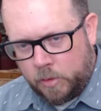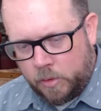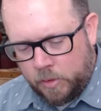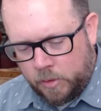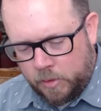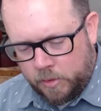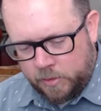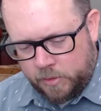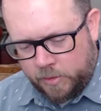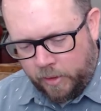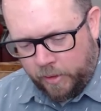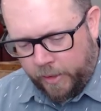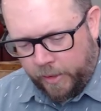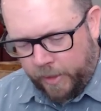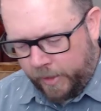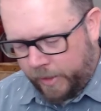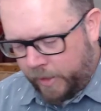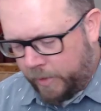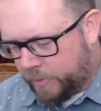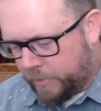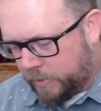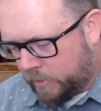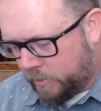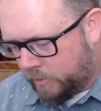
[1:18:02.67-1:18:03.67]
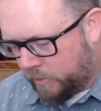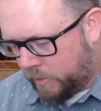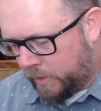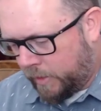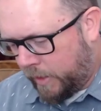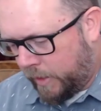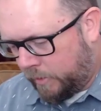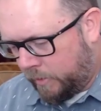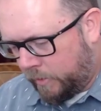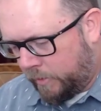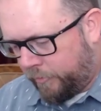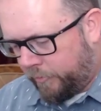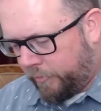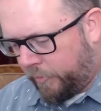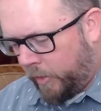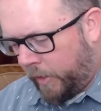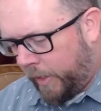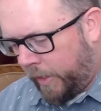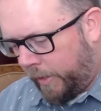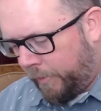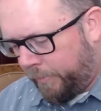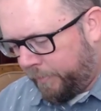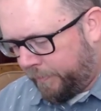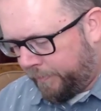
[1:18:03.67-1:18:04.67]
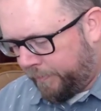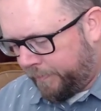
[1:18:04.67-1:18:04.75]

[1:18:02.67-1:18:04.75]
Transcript: Sorry, I keep scooting it out the frame.